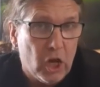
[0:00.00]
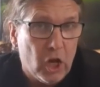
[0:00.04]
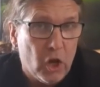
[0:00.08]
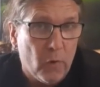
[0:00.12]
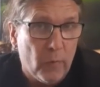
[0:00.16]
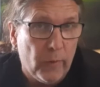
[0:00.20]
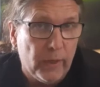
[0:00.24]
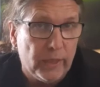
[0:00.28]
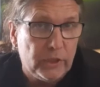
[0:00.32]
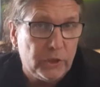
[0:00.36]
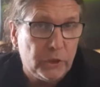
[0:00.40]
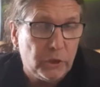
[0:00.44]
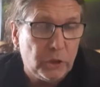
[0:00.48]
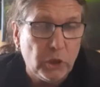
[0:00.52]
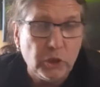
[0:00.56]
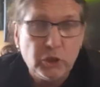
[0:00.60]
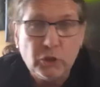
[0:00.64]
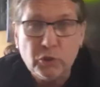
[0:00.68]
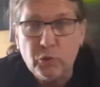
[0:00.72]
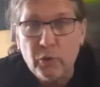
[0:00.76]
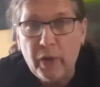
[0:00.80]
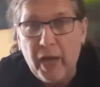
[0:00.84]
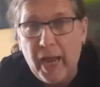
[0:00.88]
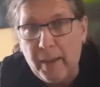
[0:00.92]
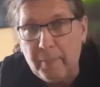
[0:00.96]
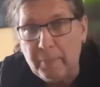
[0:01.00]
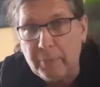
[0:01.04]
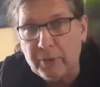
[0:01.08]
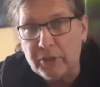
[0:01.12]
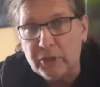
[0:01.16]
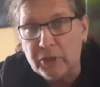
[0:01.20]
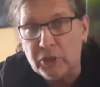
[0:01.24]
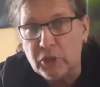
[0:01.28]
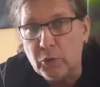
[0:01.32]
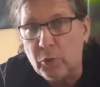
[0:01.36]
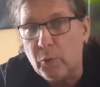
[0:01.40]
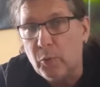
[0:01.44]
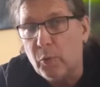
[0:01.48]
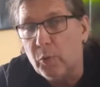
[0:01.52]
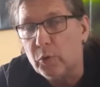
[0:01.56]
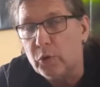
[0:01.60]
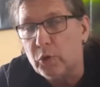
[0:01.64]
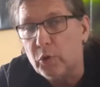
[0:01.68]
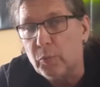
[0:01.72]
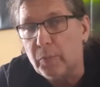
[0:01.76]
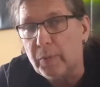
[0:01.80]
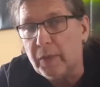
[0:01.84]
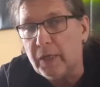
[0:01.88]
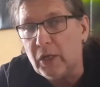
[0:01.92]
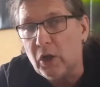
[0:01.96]
which just so happened to,
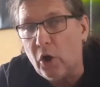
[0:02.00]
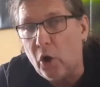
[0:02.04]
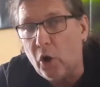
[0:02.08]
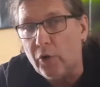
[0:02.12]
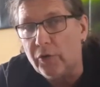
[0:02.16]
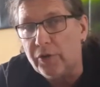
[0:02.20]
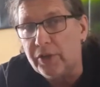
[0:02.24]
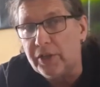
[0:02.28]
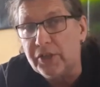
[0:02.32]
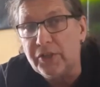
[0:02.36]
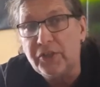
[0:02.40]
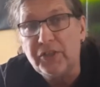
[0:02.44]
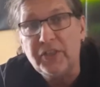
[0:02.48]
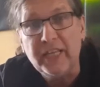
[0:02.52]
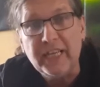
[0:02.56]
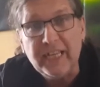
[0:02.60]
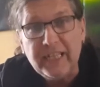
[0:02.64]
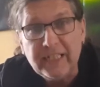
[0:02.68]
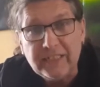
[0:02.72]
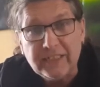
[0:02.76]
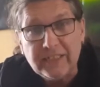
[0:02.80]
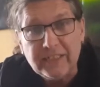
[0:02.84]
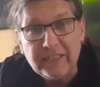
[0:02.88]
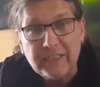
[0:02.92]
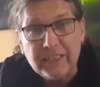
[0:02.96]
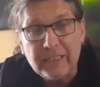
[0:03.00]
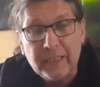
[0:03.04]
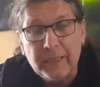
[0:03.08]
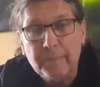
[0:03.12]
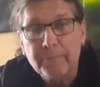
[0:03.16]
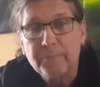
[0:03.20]
to be on the 6th